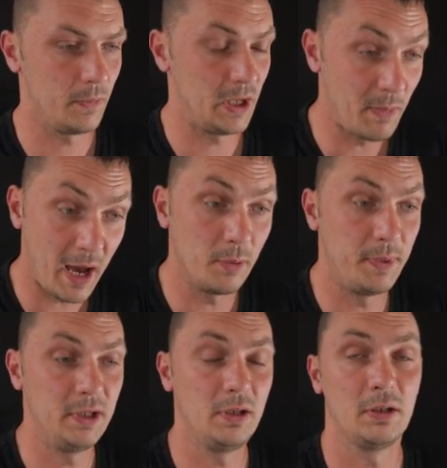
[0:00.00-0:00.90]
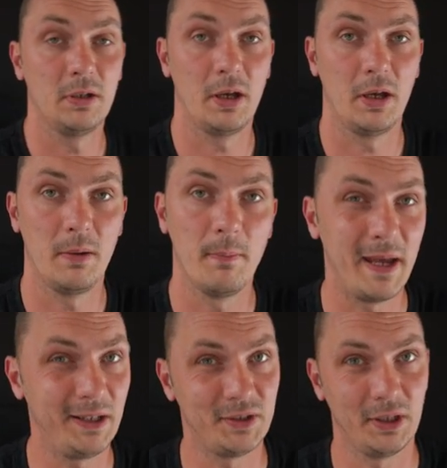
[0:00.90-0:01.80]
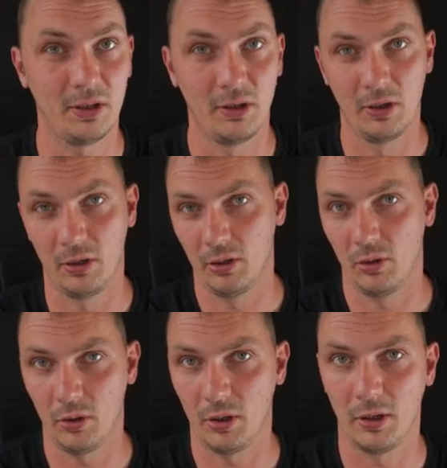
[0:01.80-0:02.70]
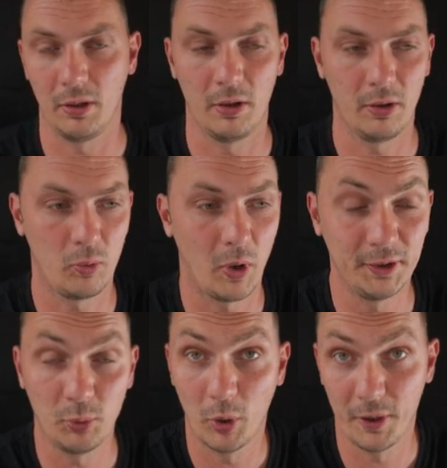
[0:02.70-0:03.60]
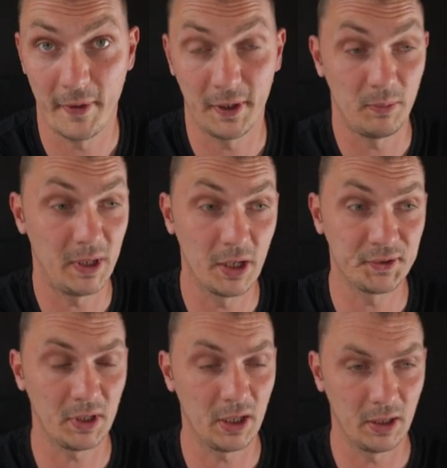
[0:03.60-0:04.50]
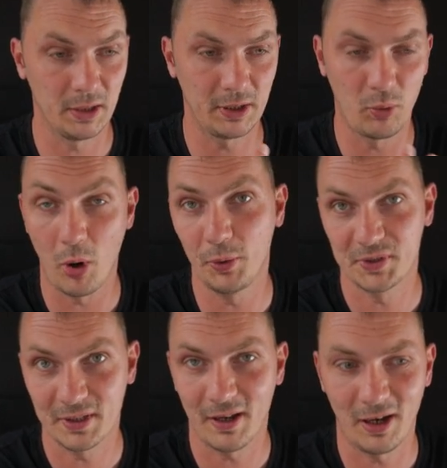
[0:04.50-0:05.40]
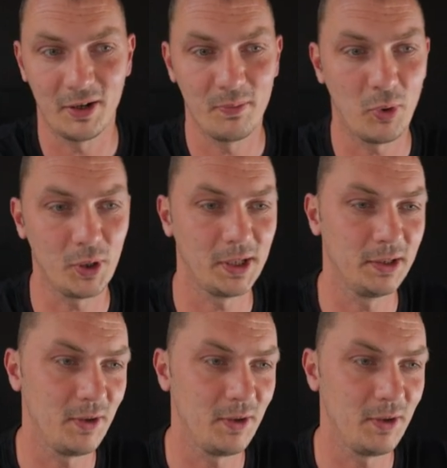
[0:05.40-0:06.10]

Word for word: in my opinion, uh, makes it uh, quite worth it, because uh, the quotes are important.